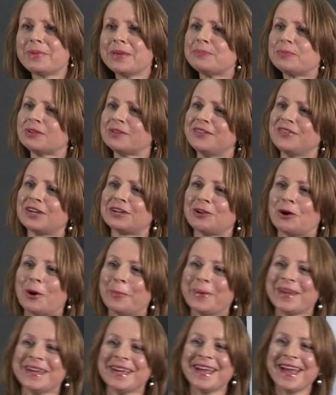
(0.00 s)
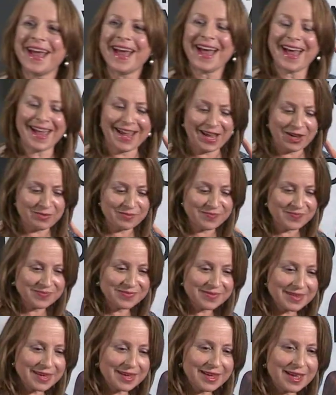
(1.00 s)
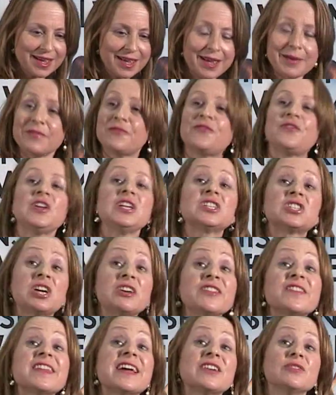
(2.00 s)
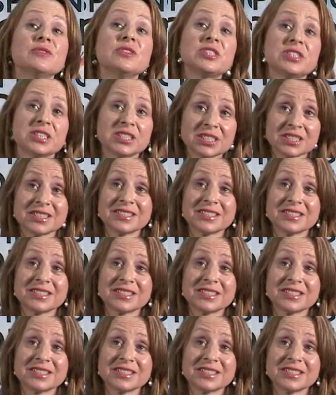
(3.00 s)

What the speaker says: people in their lobby. It freaked us out.